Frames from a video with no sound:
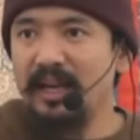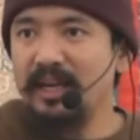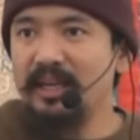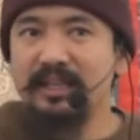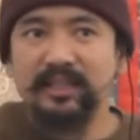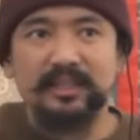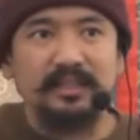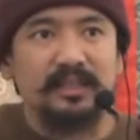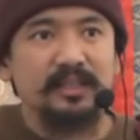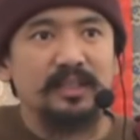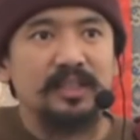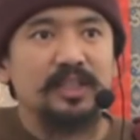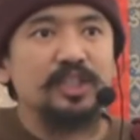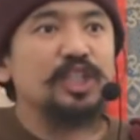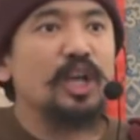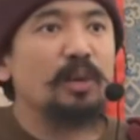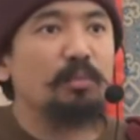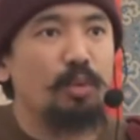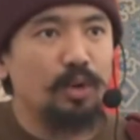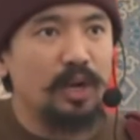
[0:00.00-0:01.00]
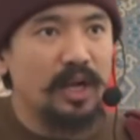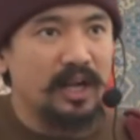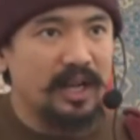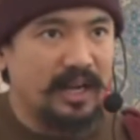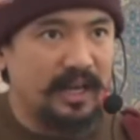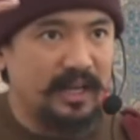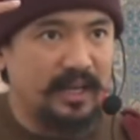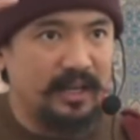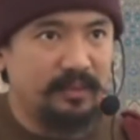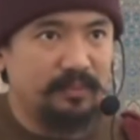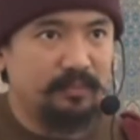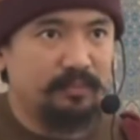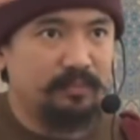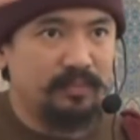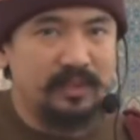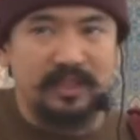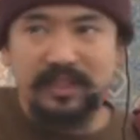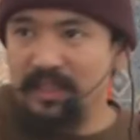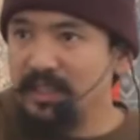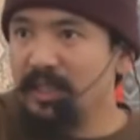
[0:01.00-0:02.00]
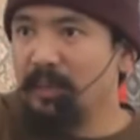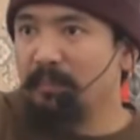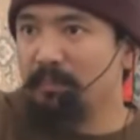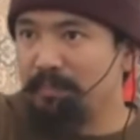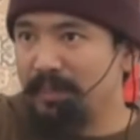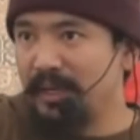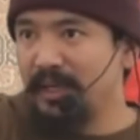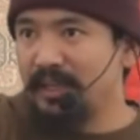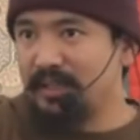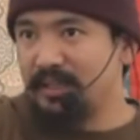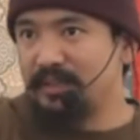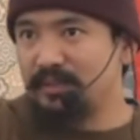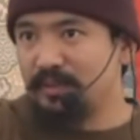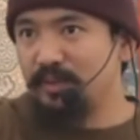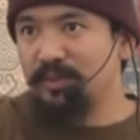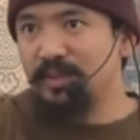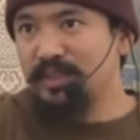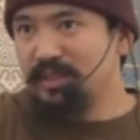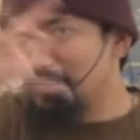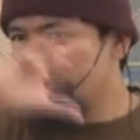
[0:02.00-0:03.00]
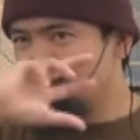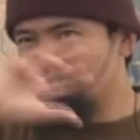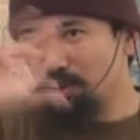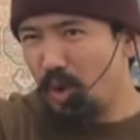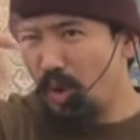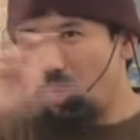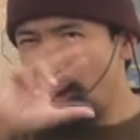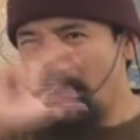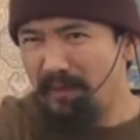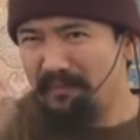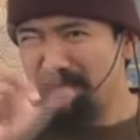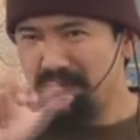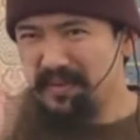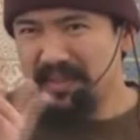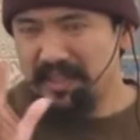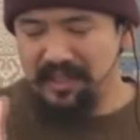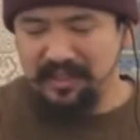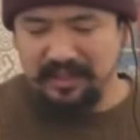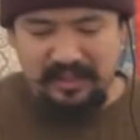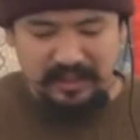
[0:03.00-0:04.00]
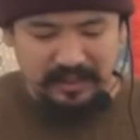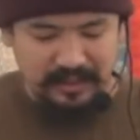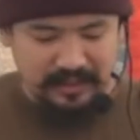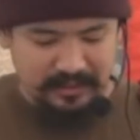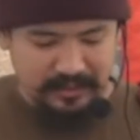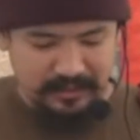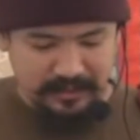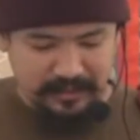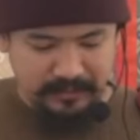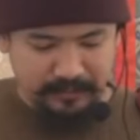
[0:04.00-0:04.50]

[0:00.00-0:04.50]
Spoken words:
is Sambhogakaya, the Yida practice. So this is, everything is connected.